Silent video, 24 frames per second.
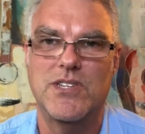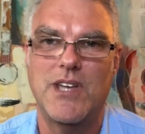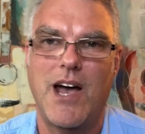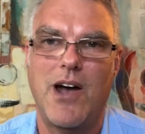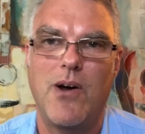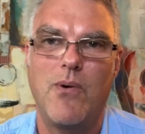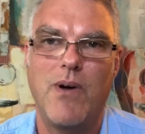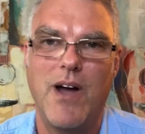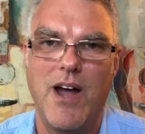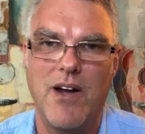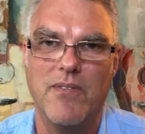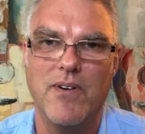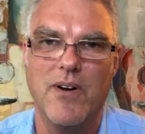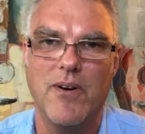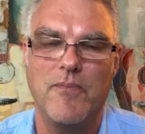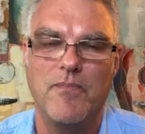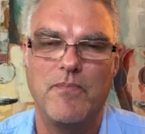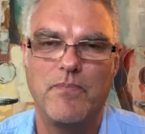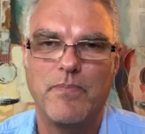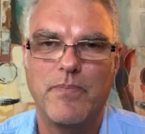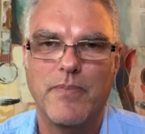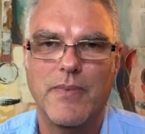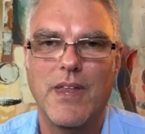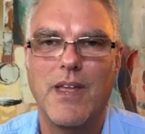However,
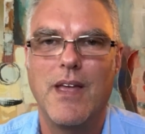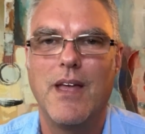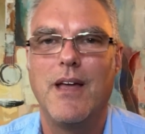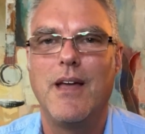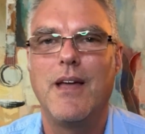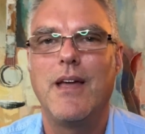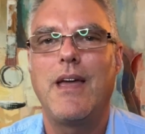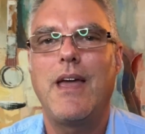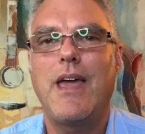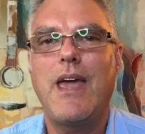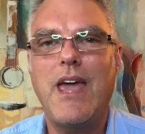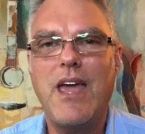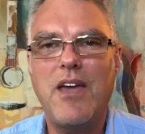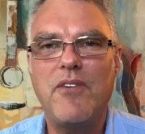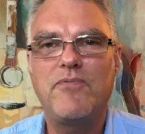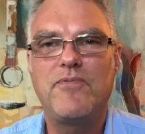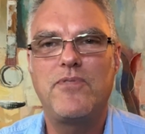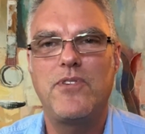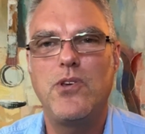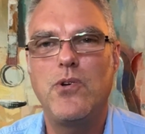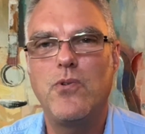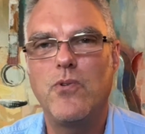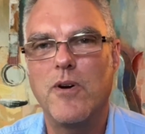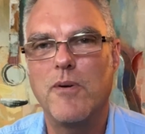
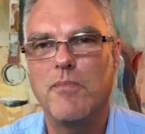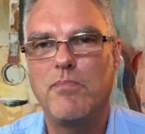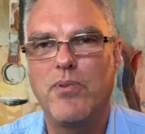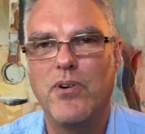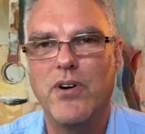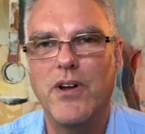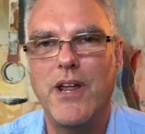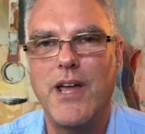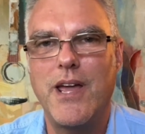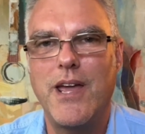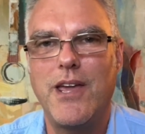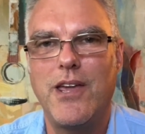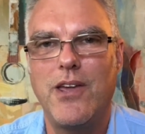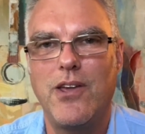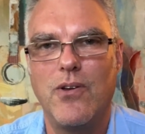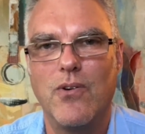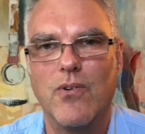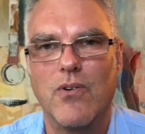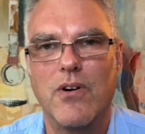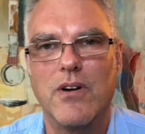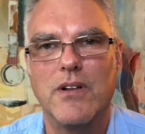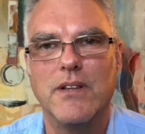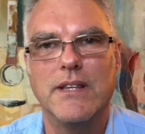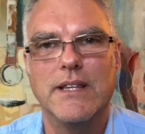if you are putting
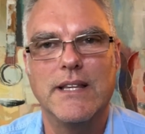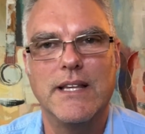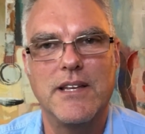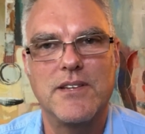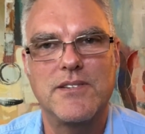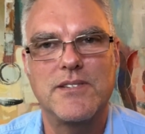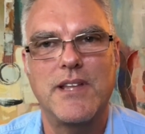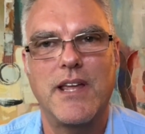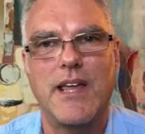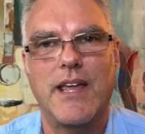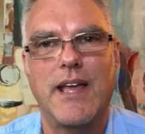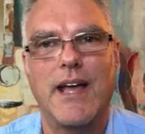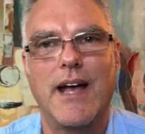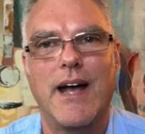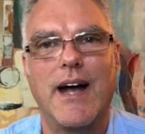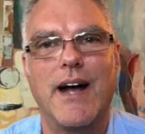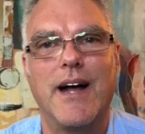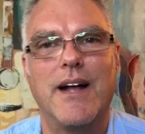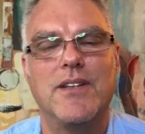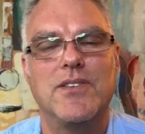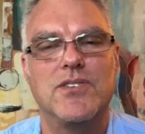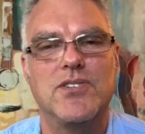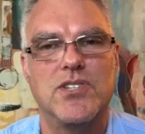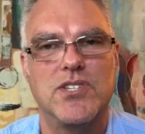your listing
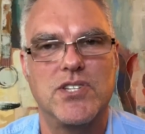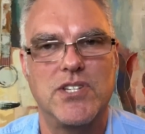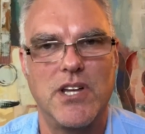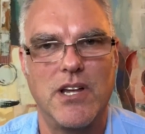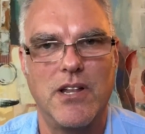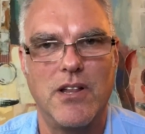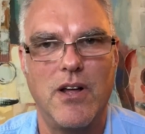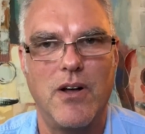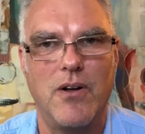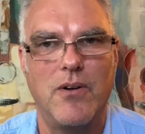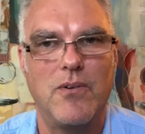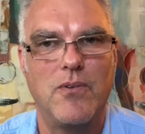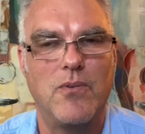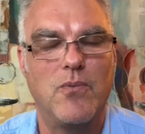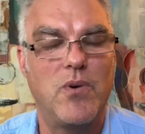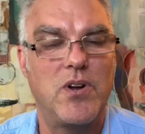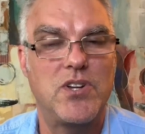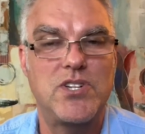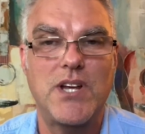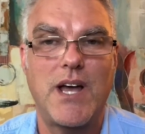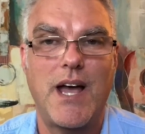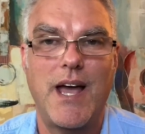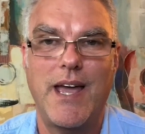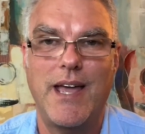on Zillow,
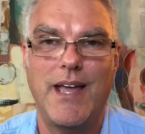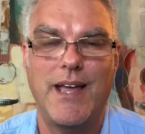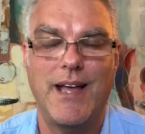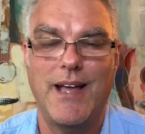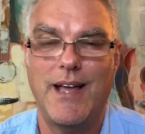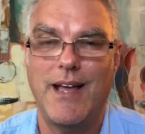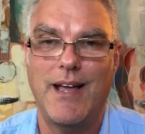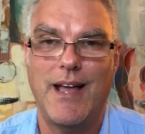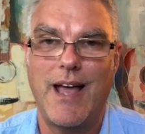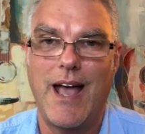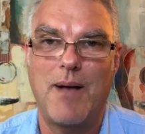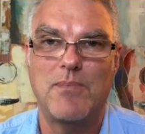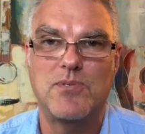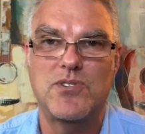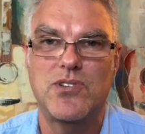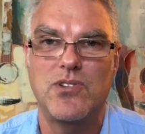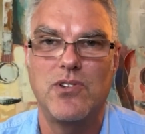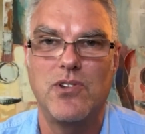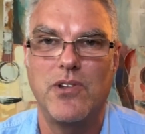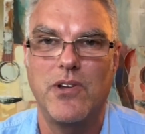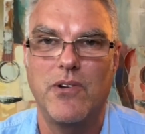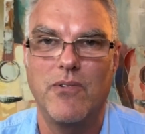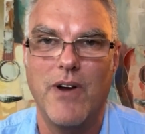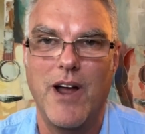which I
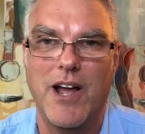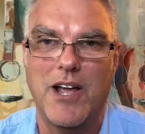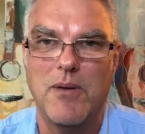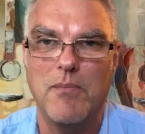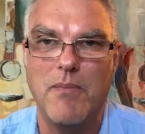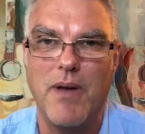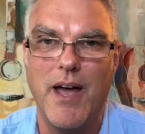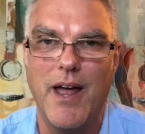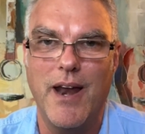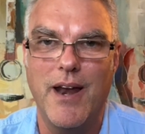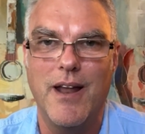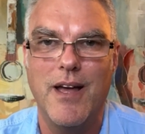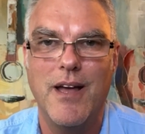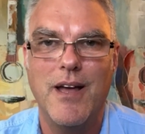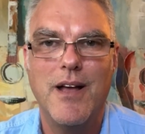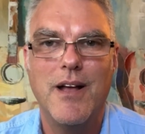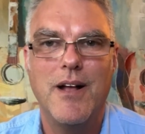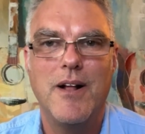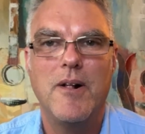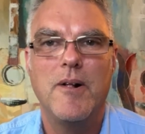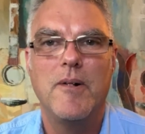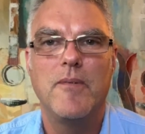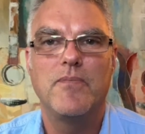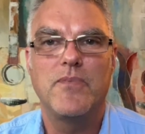absolutely recommend,
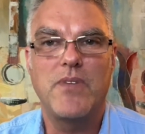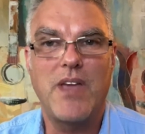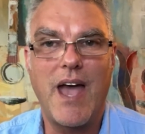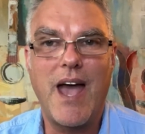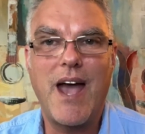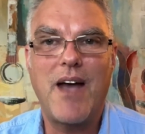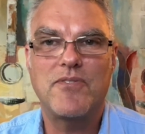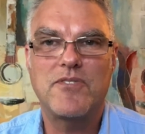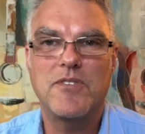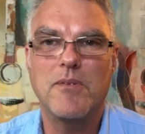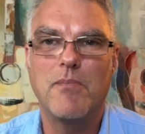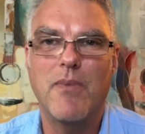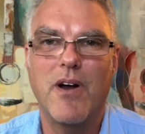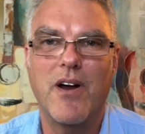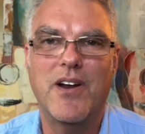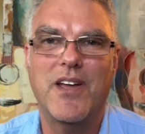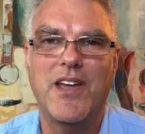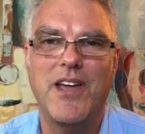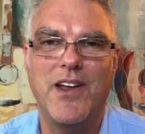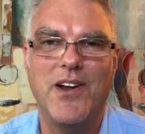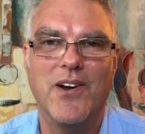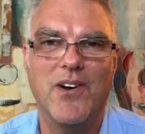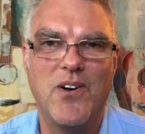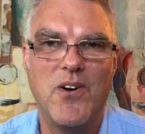you have to
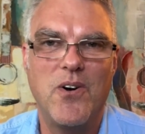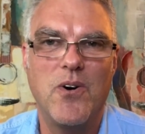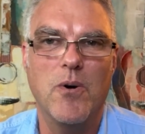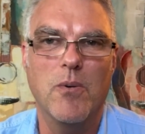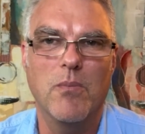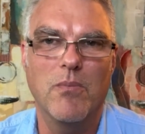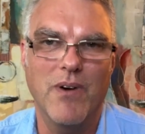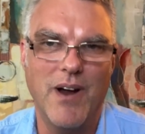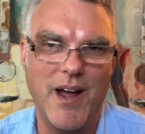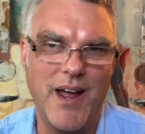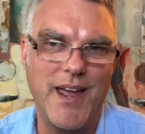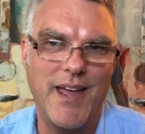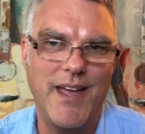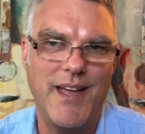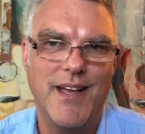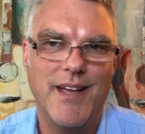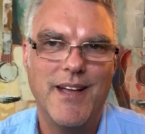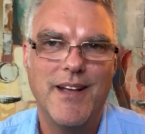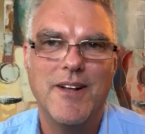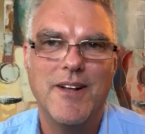market your home, right?